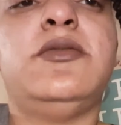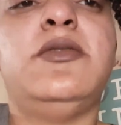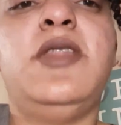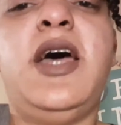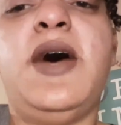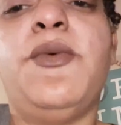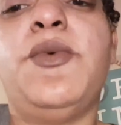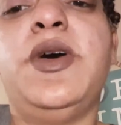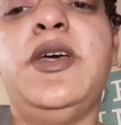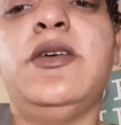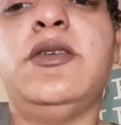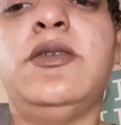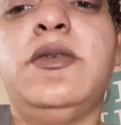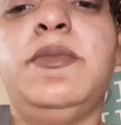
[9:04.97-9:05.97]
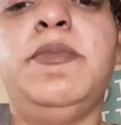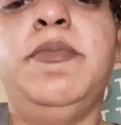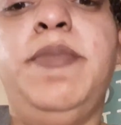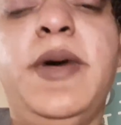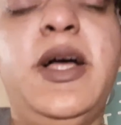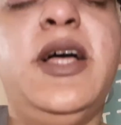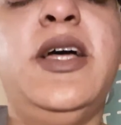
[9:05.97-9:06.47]
that well,
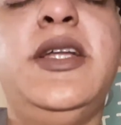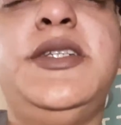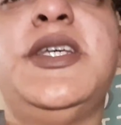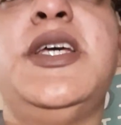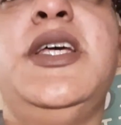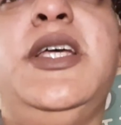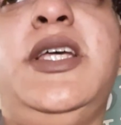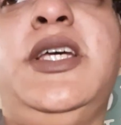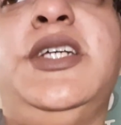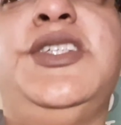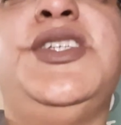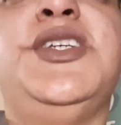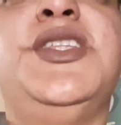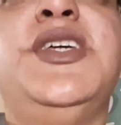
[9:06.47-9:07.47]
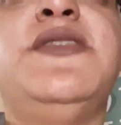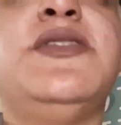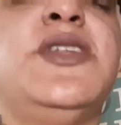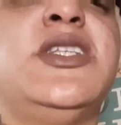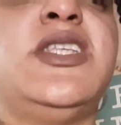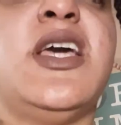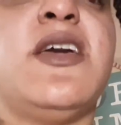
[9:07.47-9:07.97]
but she lives on
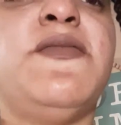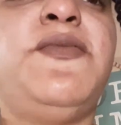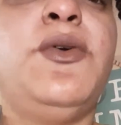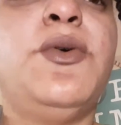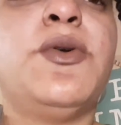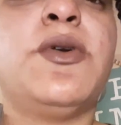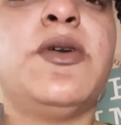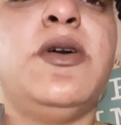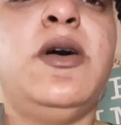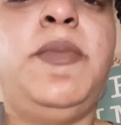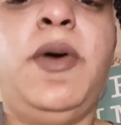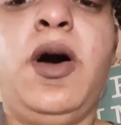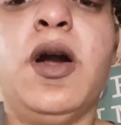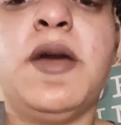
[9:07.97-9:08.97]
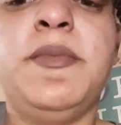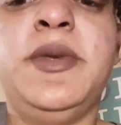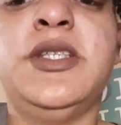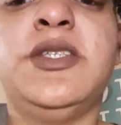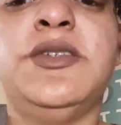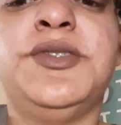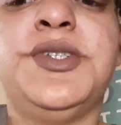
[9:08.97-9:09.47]
the second floor
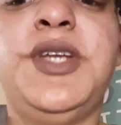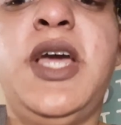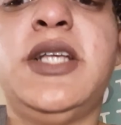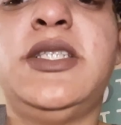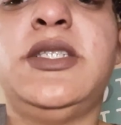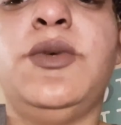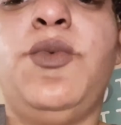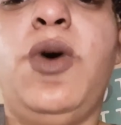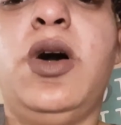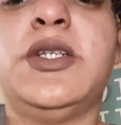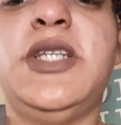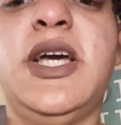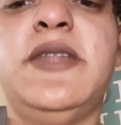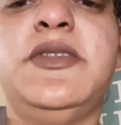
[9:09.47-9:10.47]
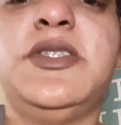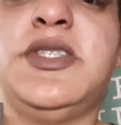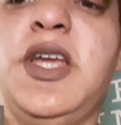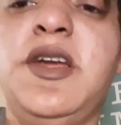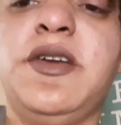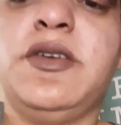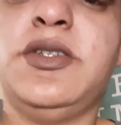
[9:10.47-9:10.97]
apartment, so she has to walk down the
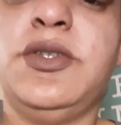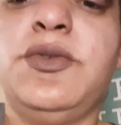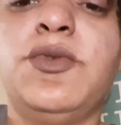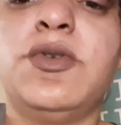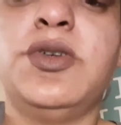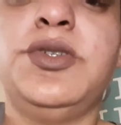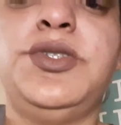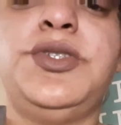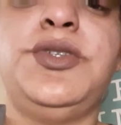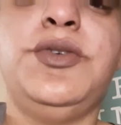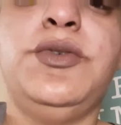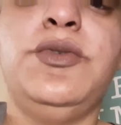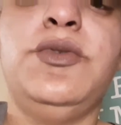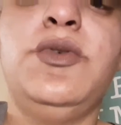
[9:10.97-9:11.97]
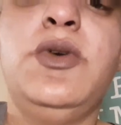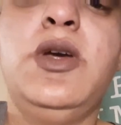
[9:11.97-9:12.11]
stairs in order to